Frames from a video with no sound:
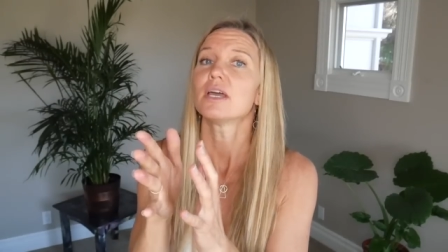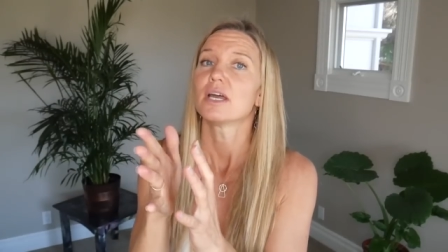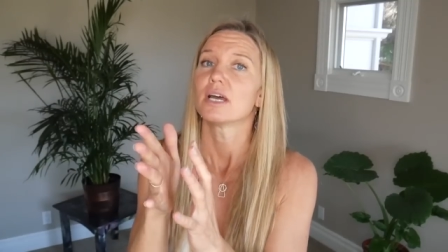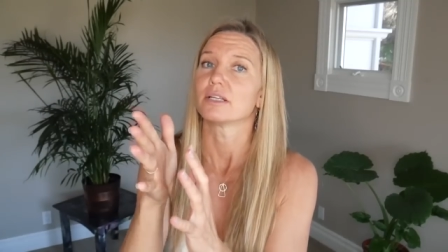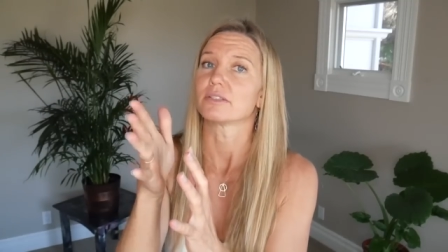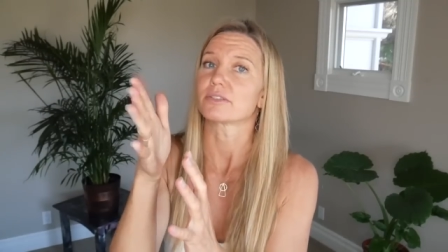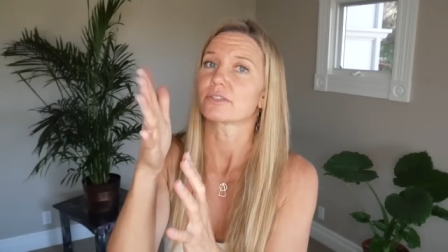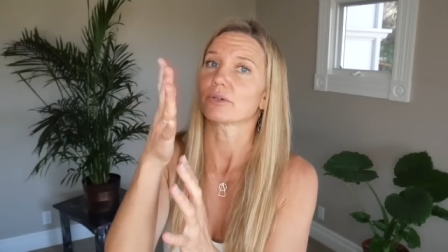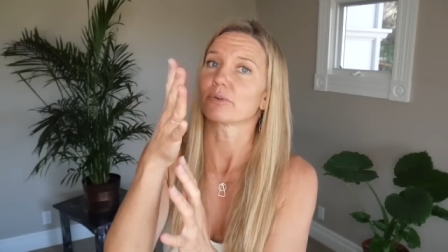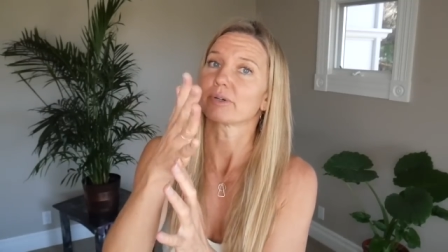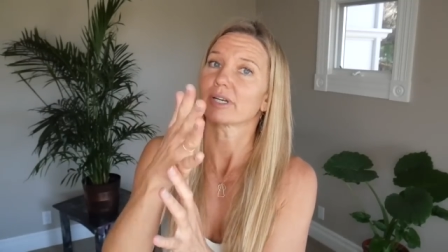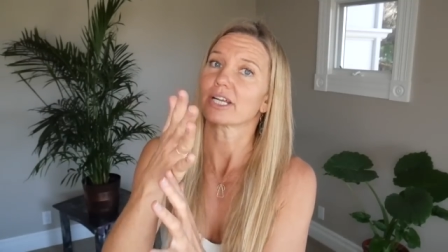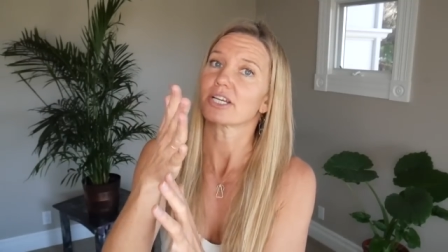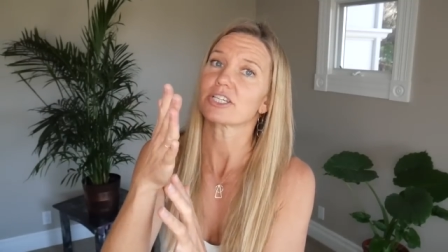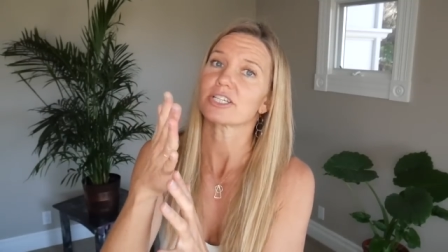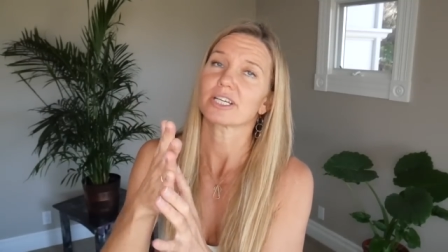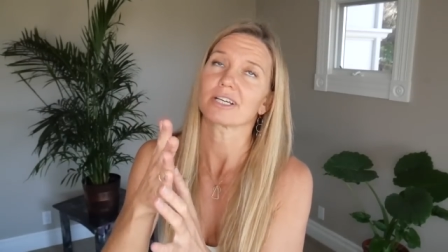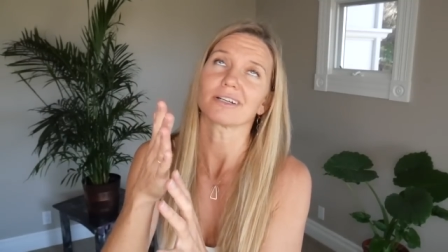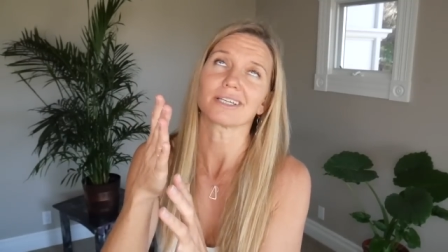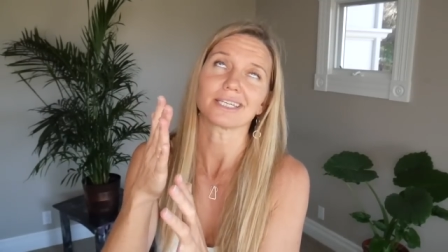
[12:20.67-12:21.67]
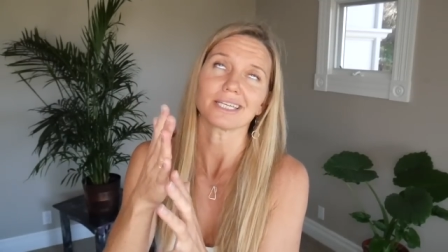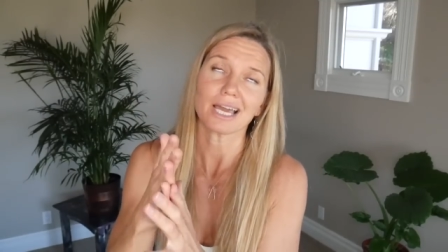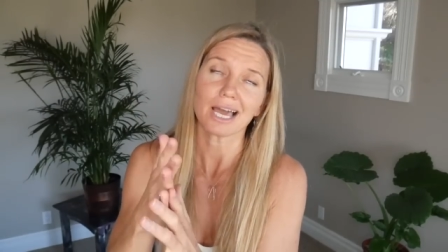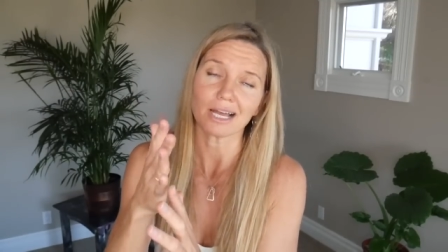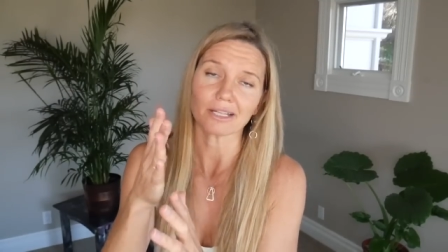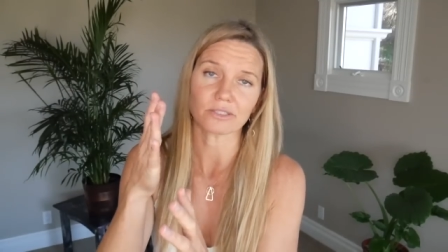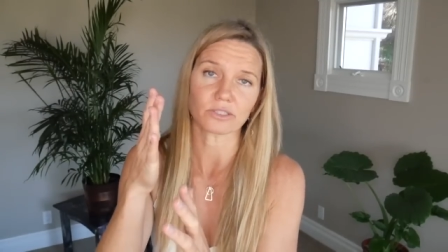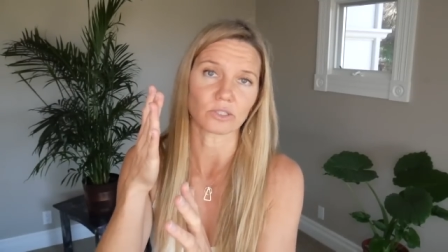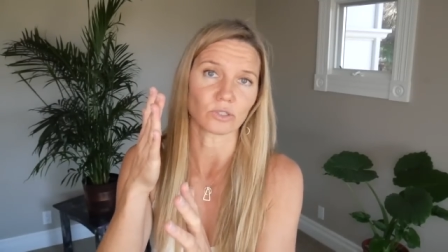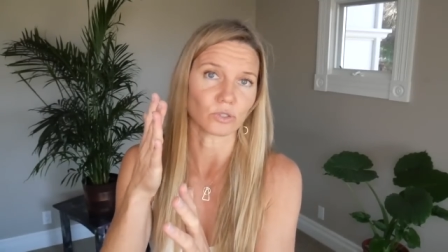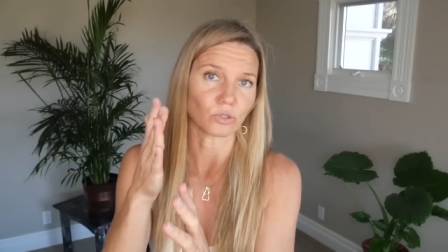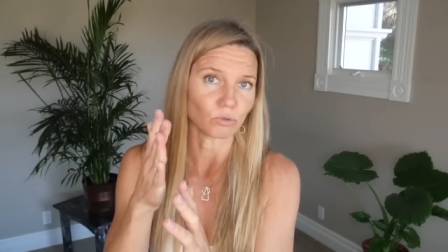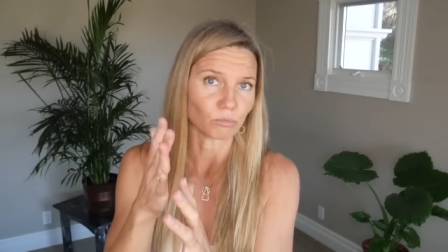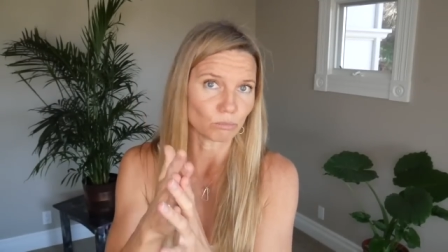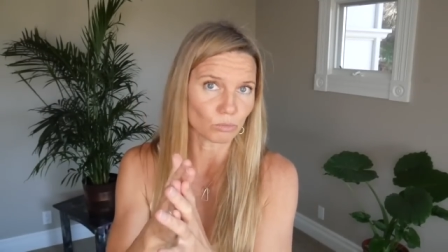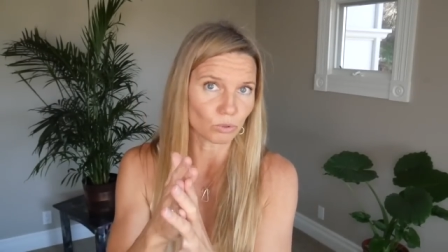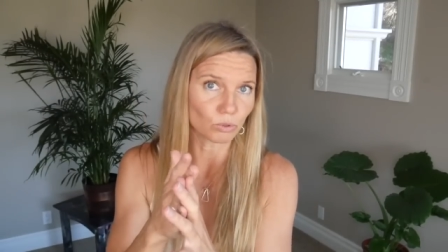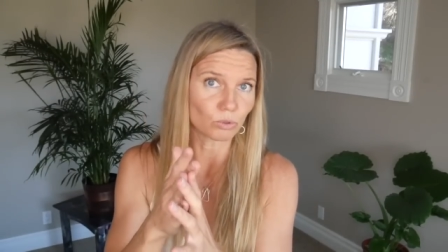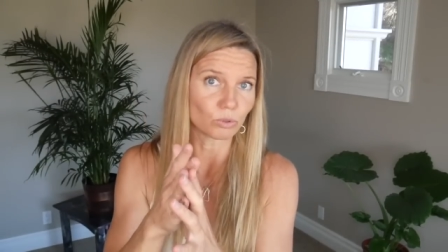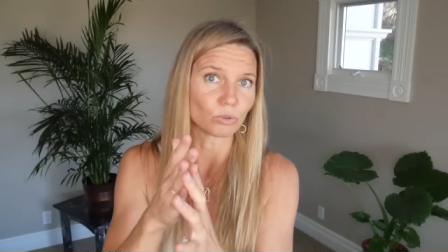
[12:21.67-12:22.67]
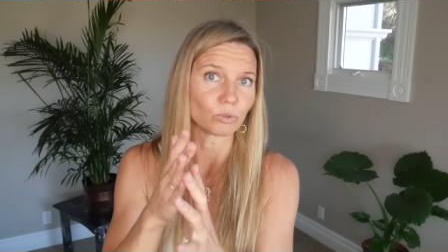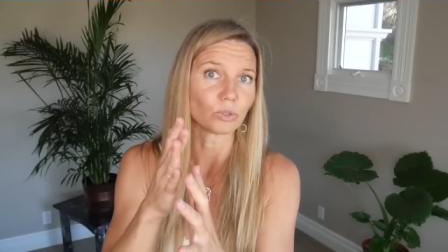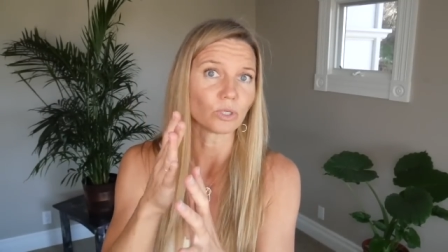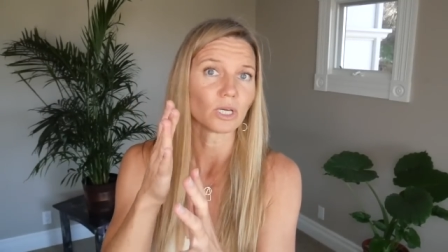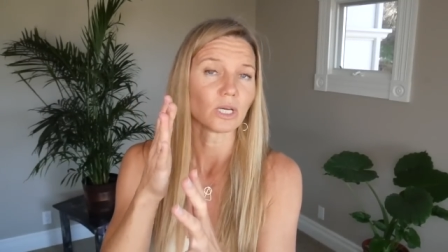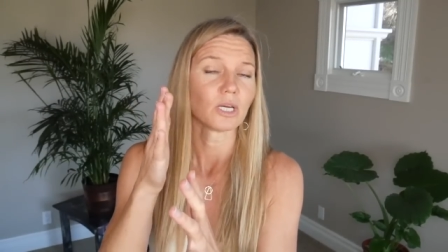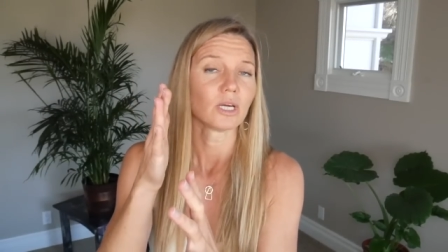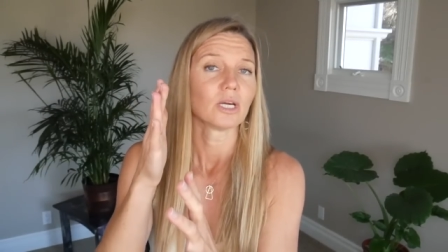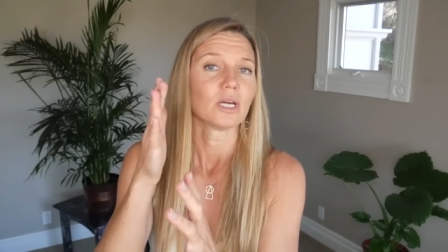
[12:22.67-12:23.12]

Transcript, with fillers: And so when I share, yeah, it's a new moon,